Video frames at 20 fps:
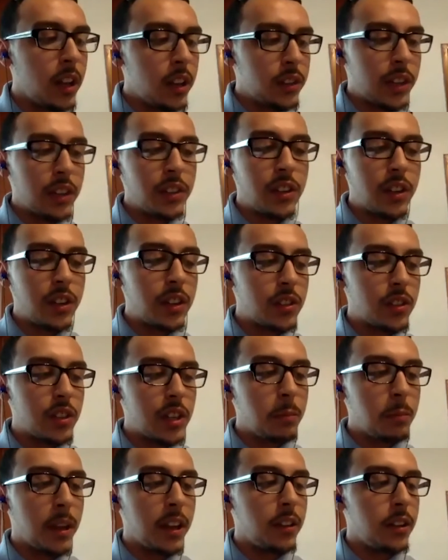Since it doesn't
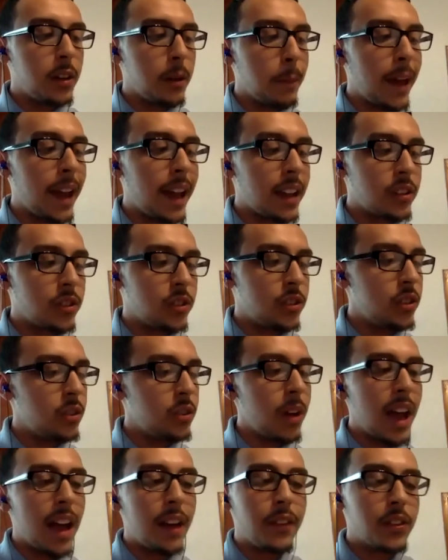seem likely to pass, do
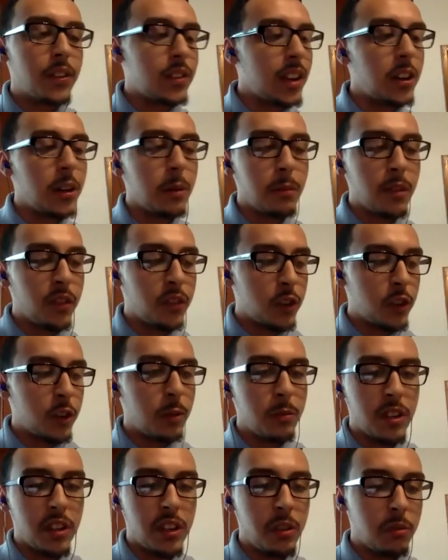you have a set number of
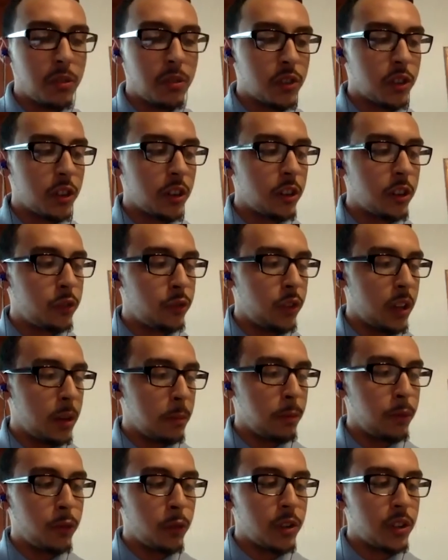terms that you would serve
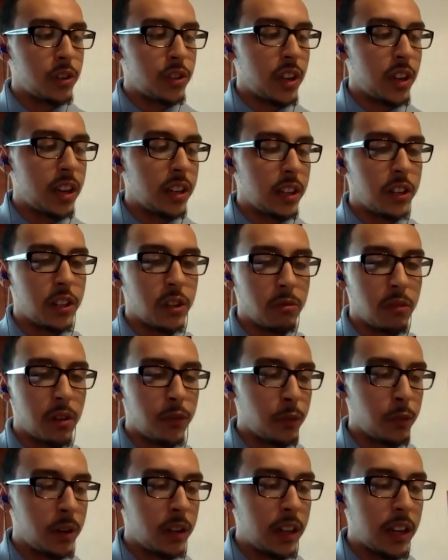before deciding not to run
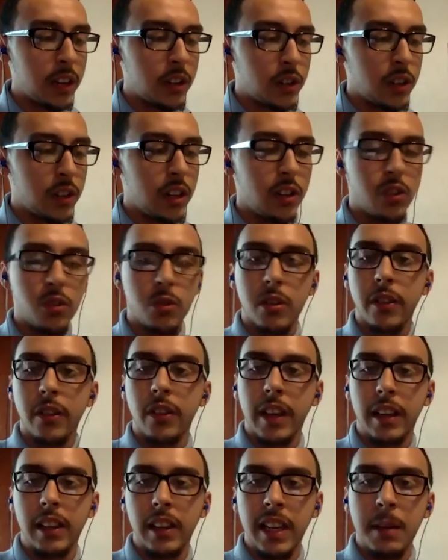for reelection and sort
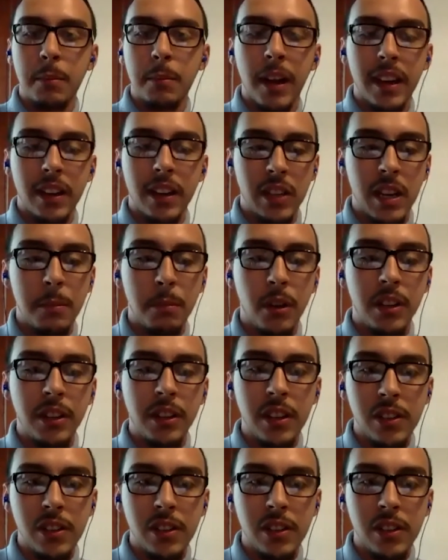of like lead by example on